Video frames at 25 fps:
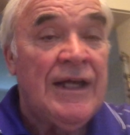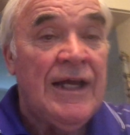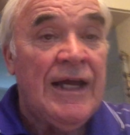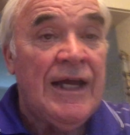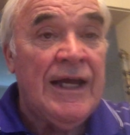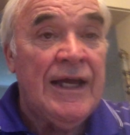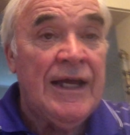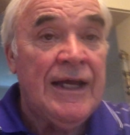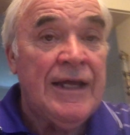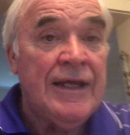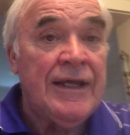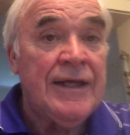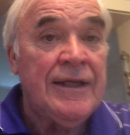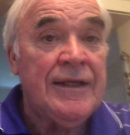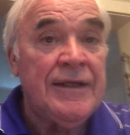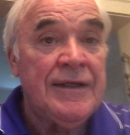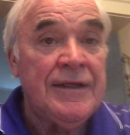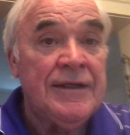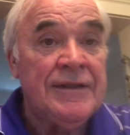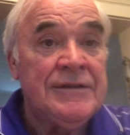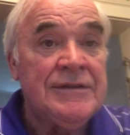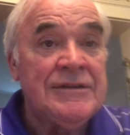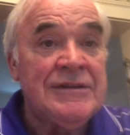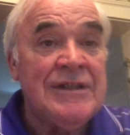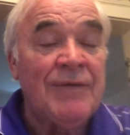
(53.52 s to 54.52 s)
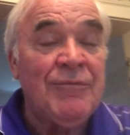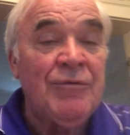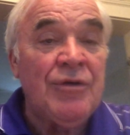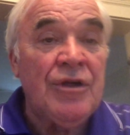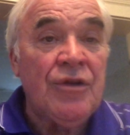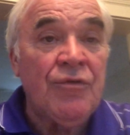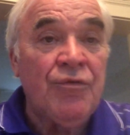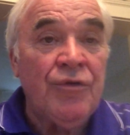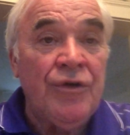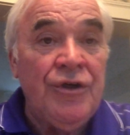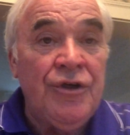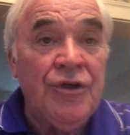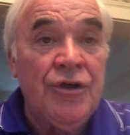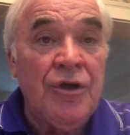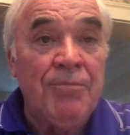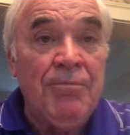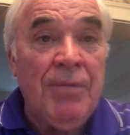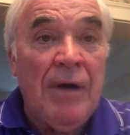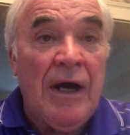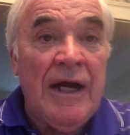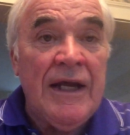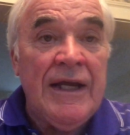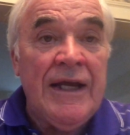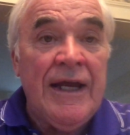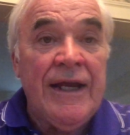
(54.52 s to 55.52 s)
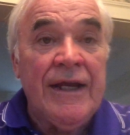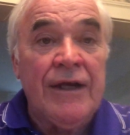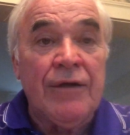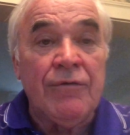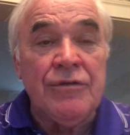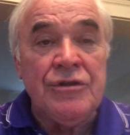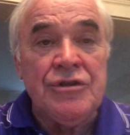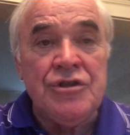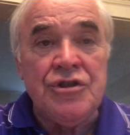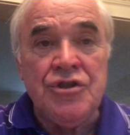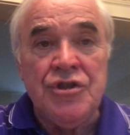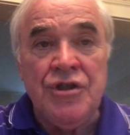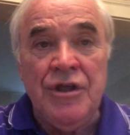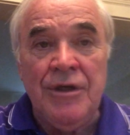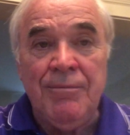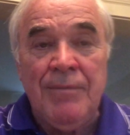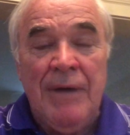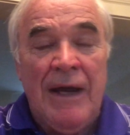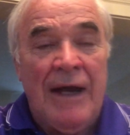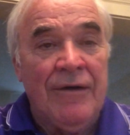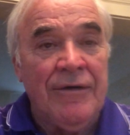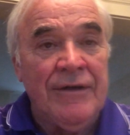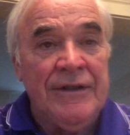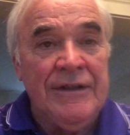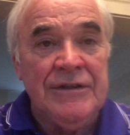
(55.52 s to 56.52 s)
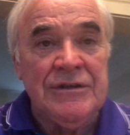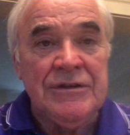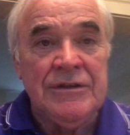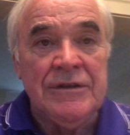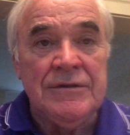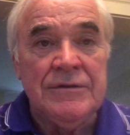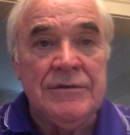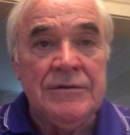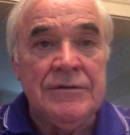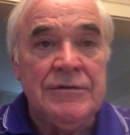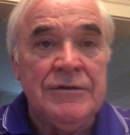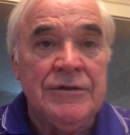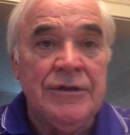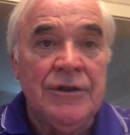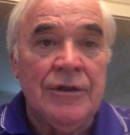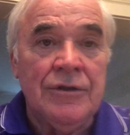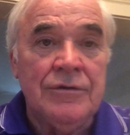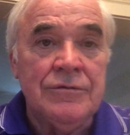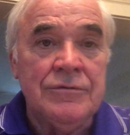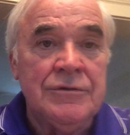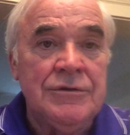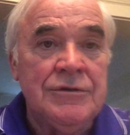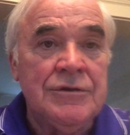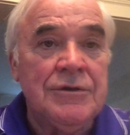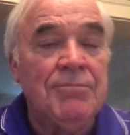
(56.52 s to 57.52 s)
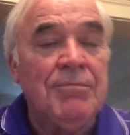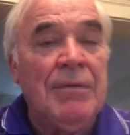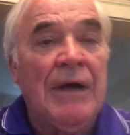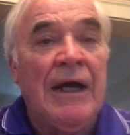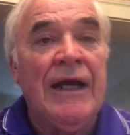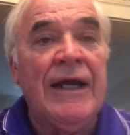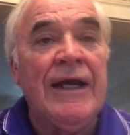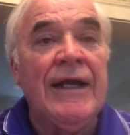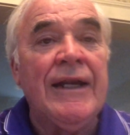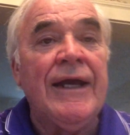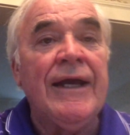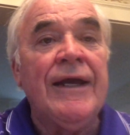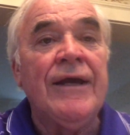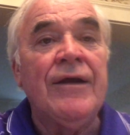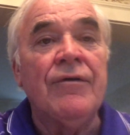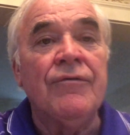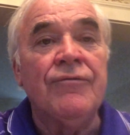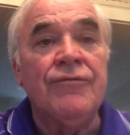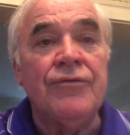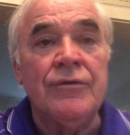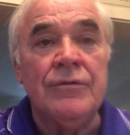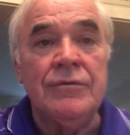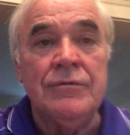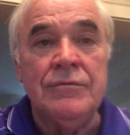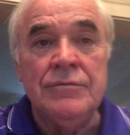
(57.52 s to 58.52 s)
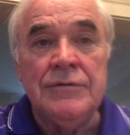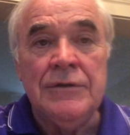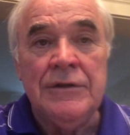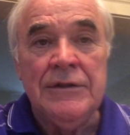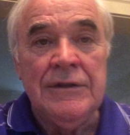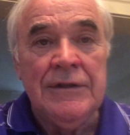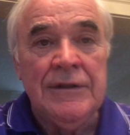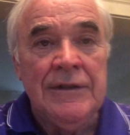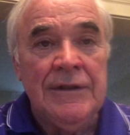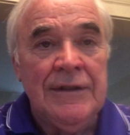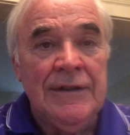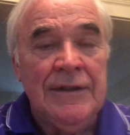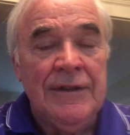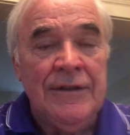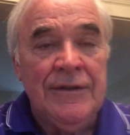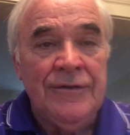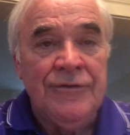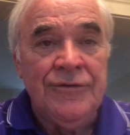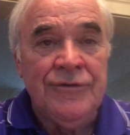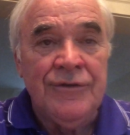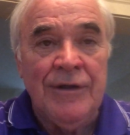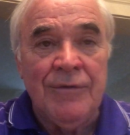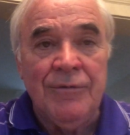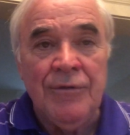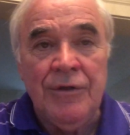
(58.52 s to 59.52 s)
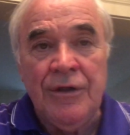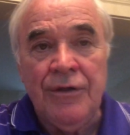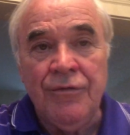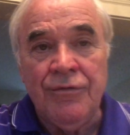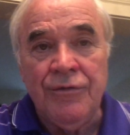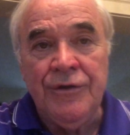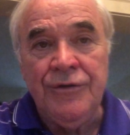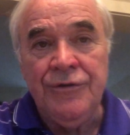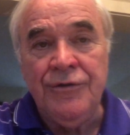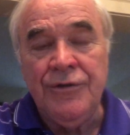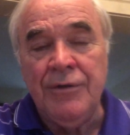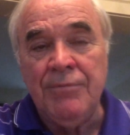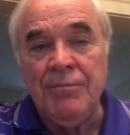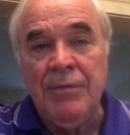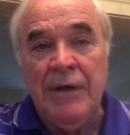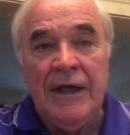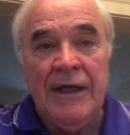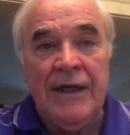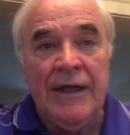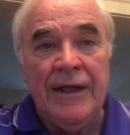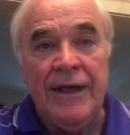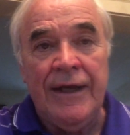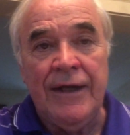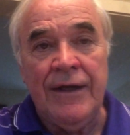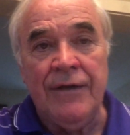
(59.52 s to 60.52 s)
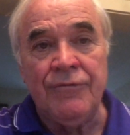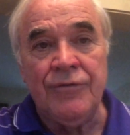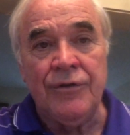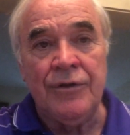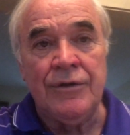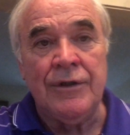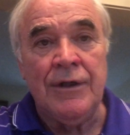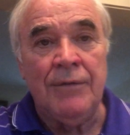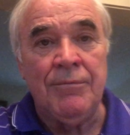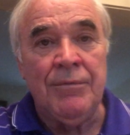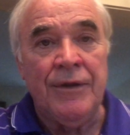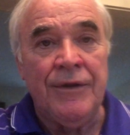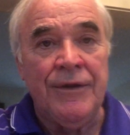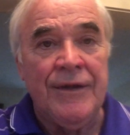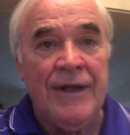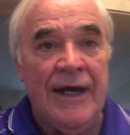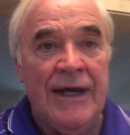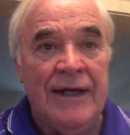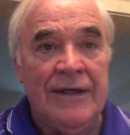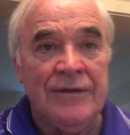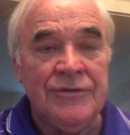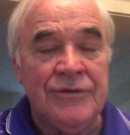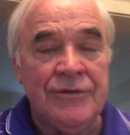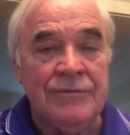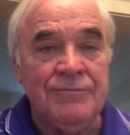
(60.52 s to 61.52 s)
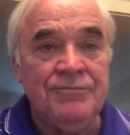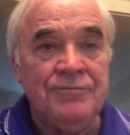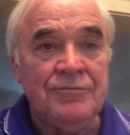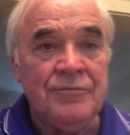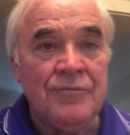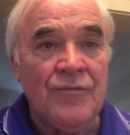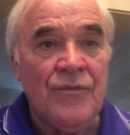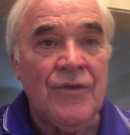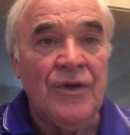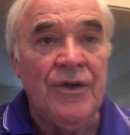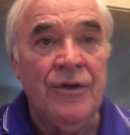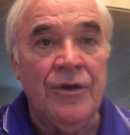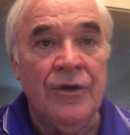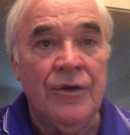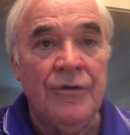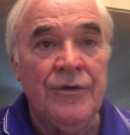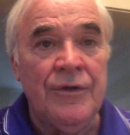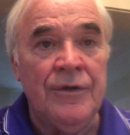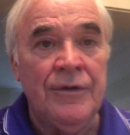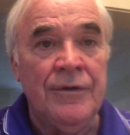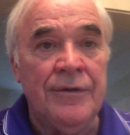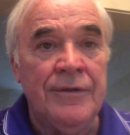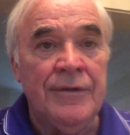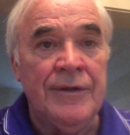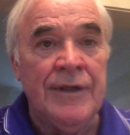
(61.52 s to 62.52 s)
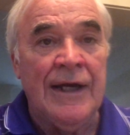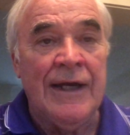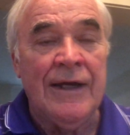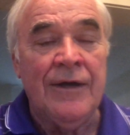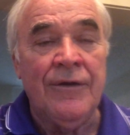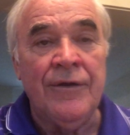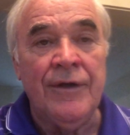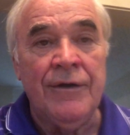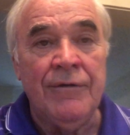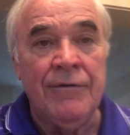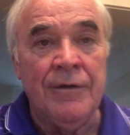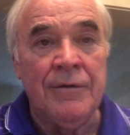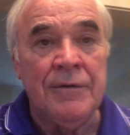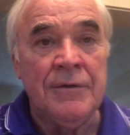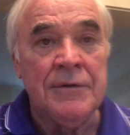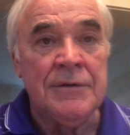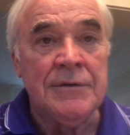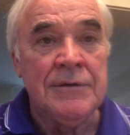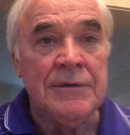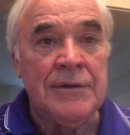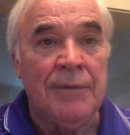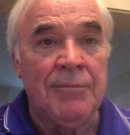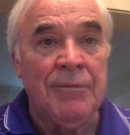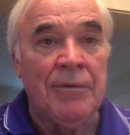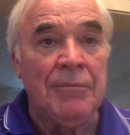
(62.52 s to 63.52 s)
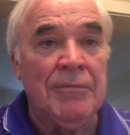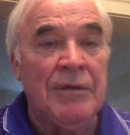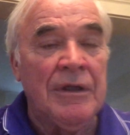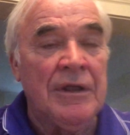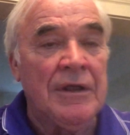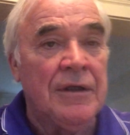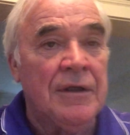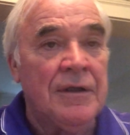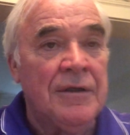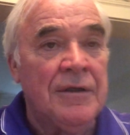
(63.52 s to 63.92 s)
and in '73 you could buy acreage cheap out east. You could buy an acre for '73s. You could buy an acre for a couple thousand. Now they're a couple million.